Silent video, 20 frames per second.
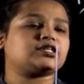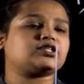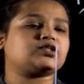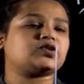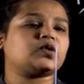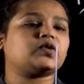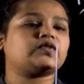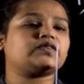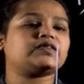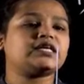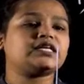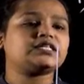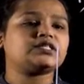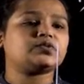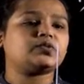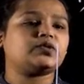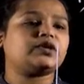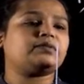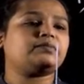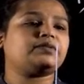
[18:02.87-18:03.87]
So this
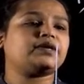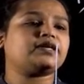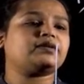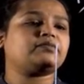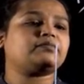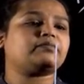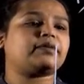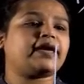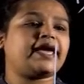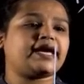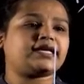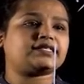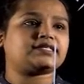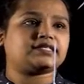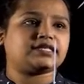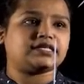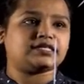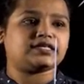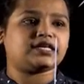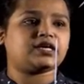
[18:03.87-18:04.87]
will become x
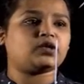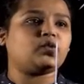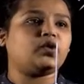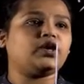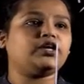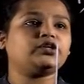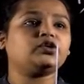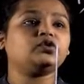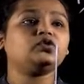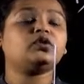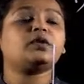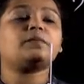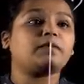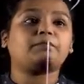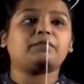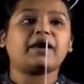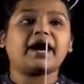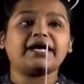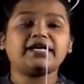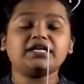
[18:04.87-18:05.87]
is equal to
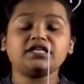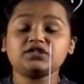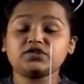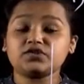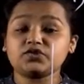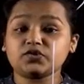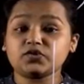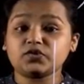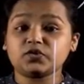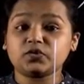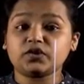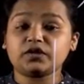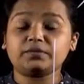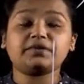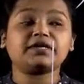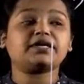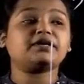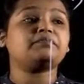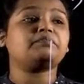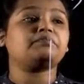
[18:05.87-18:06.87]
minus 2 will
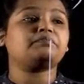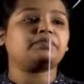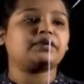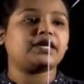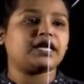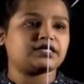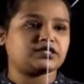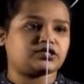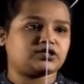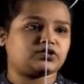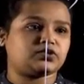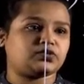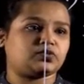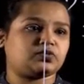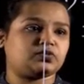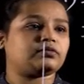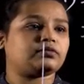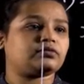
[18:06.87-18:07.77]
become plus 2.